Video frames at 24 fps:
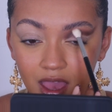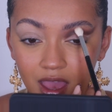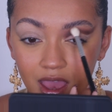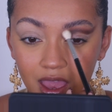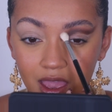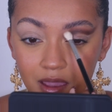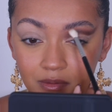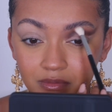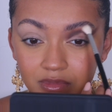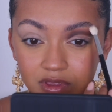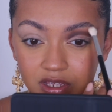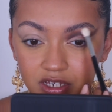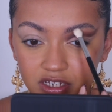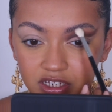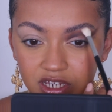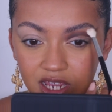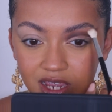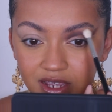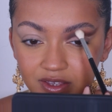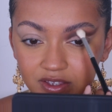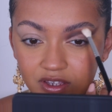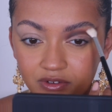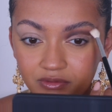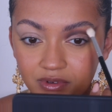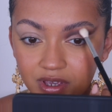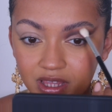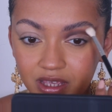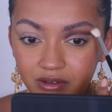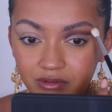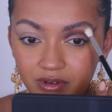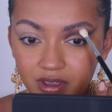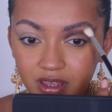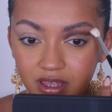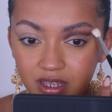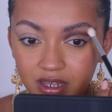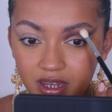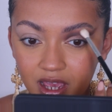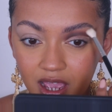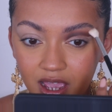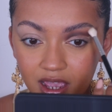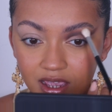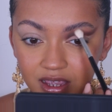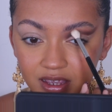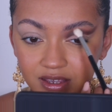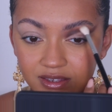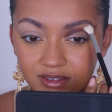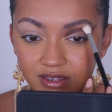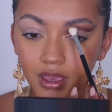The shades are really
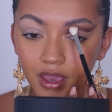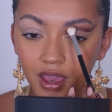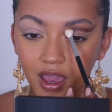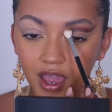nice.